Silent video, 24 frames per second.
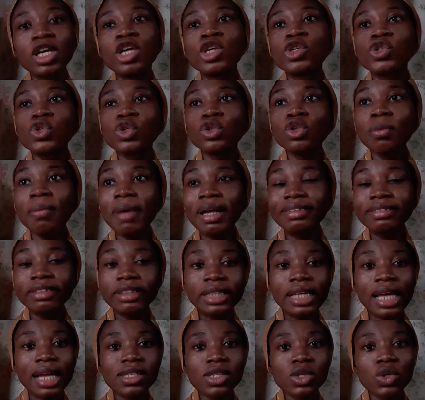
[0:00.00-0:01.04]
So number three
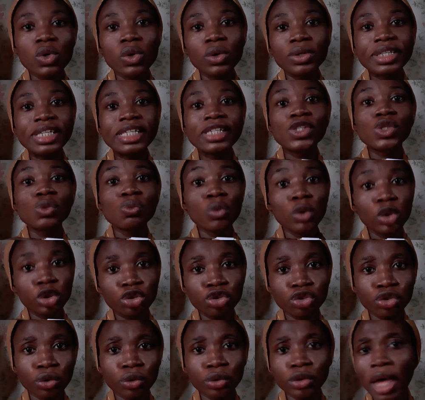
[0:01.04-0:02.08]
category is moisture.